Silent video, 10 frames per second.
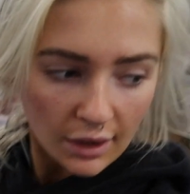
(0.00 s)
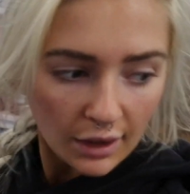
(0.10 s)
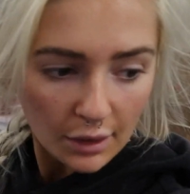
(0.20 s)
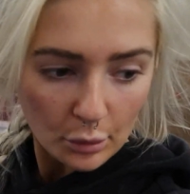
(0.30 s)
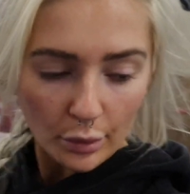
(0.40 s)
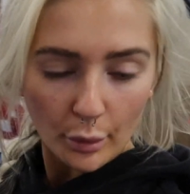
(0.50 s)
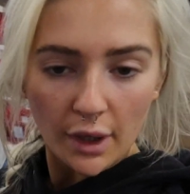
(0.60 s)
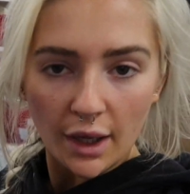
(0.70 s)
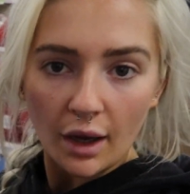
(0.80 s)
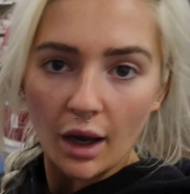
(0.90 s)
Um,
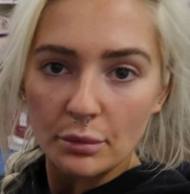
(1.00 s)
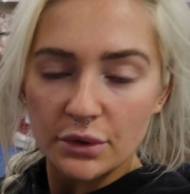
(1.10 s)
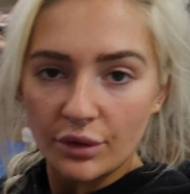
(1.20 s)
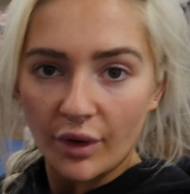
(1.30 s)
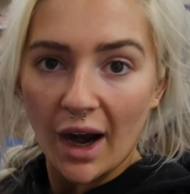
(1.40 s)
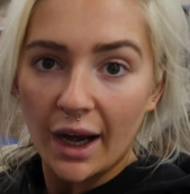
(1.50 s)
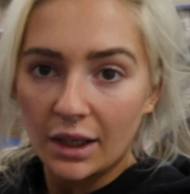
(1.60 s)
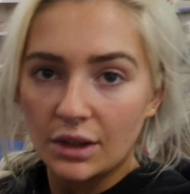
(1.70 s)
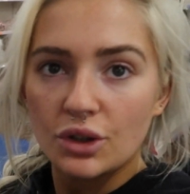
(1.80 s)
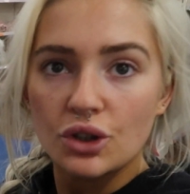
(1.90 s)
we're come to the
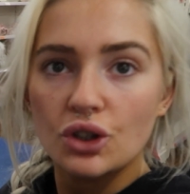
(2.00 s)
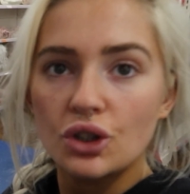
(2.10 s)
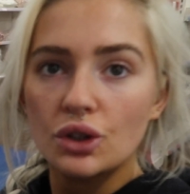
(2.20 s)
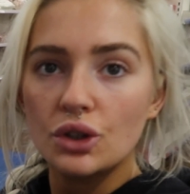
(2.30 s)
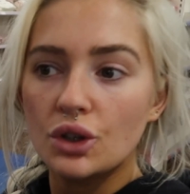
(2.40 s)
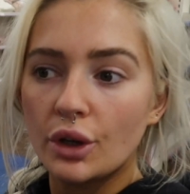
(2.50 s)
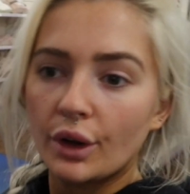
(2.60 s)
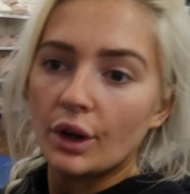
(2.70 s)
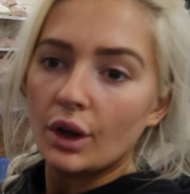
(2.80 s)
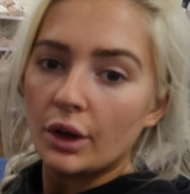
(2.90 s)
range
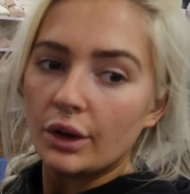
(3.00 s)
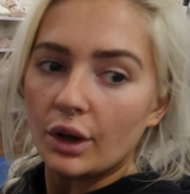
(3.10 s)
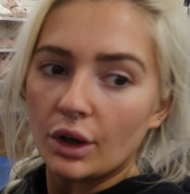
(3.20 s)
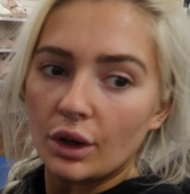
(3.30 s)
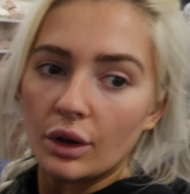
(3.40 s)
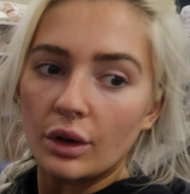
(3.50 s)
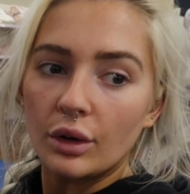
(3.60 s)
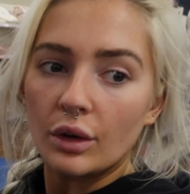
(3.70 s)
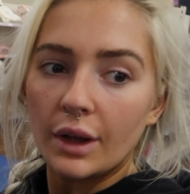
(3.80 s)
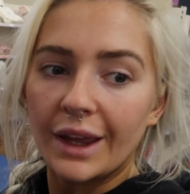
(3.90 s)

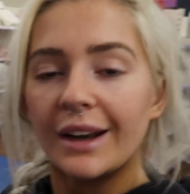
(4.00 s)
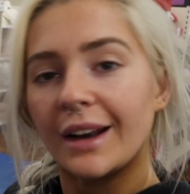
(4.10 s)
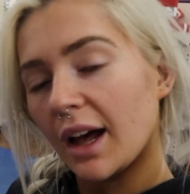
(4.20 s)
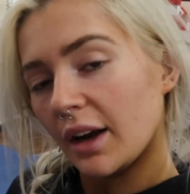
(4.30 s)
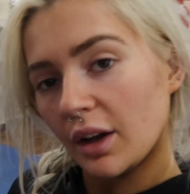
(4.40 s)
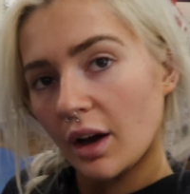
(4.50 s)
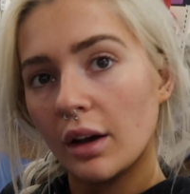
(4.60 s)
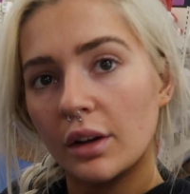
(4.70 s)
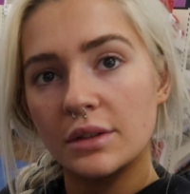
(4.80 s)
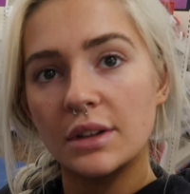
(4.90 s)
gonna get
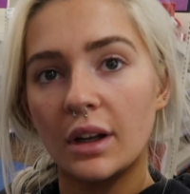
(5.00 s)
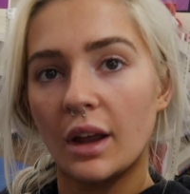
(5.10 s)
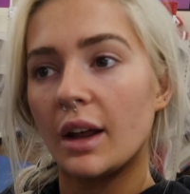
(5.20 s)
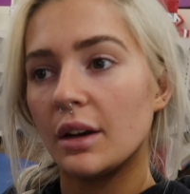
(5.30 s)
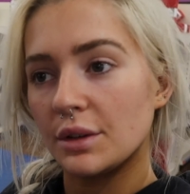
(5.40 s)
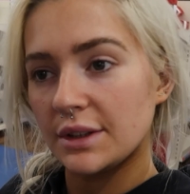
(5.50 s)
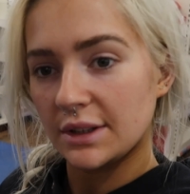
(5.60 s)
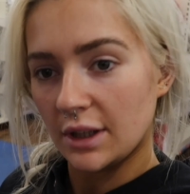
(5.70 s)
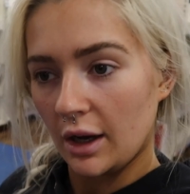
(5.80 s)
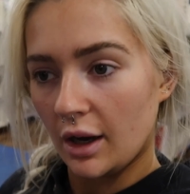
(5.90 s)
Nando's, gonna get little
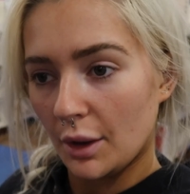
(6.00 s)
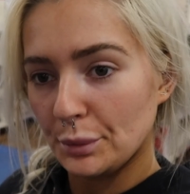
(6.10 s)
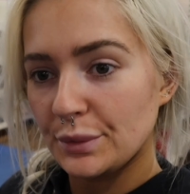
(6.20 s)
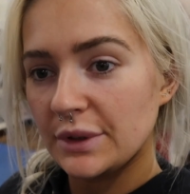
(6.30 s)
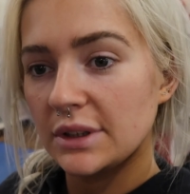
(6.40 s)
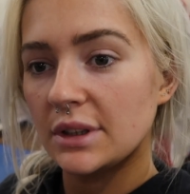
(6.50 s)
stubs.